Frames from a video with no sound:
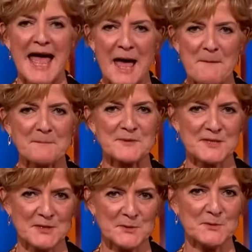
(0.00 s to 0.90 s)

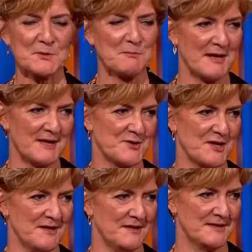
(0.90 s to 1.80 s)
absolute
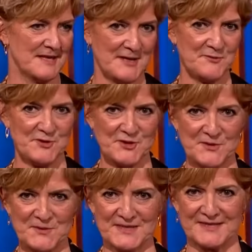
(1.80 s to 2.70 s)
pleasure to
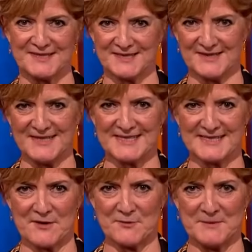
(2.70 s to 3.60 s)
introduce tonight's
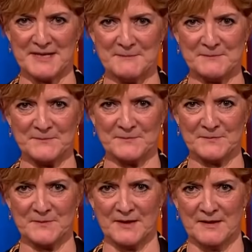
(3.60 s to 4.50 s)
ceremony.
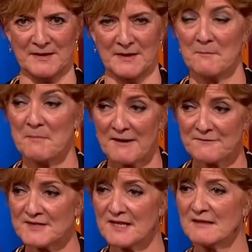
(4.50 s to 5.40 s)

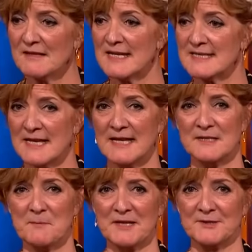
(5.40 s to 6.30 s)
BAFTA is an
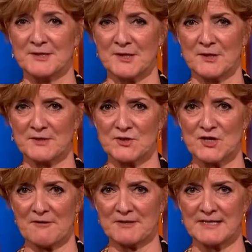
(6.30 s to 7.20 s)
independent arts
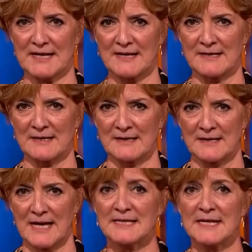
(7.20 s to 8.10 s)
charity
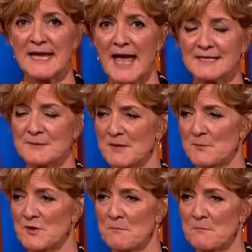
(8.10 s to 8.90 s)
and an academy with a